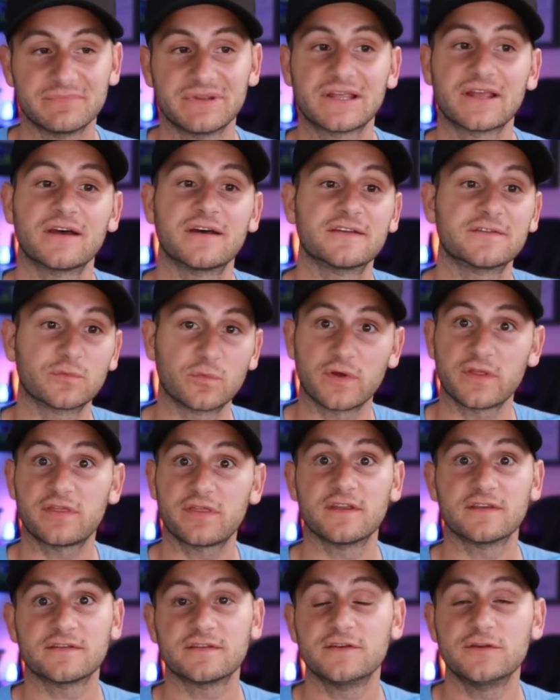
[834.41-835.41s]
because with
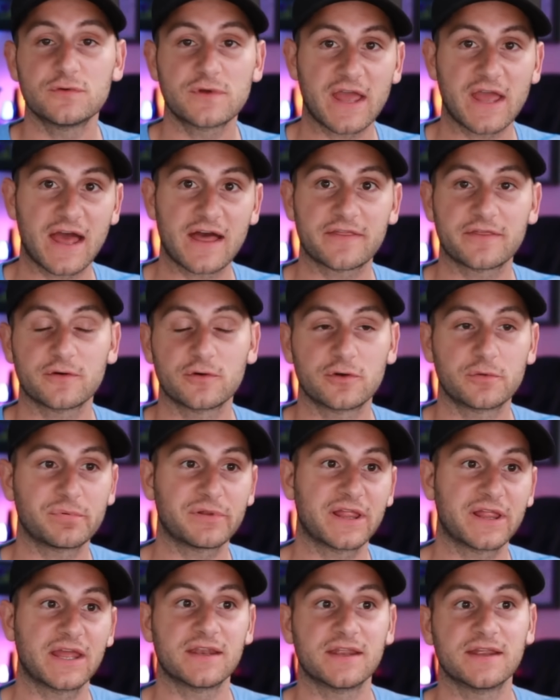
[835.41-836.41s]
this new cathode
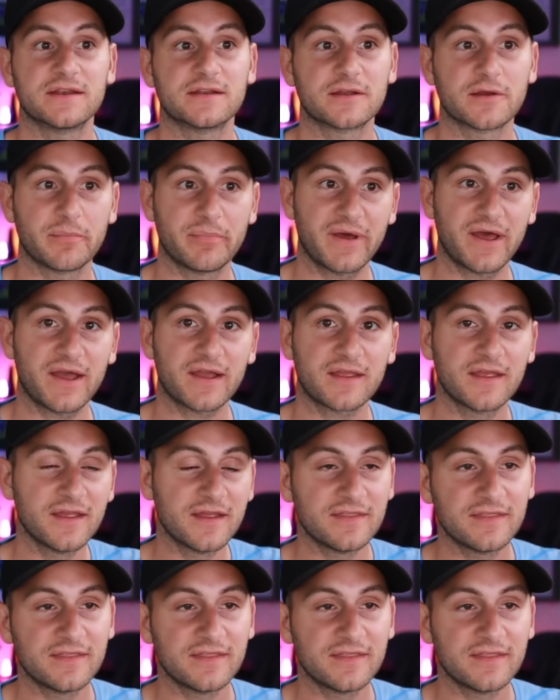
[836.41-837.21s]
plant in Quebec,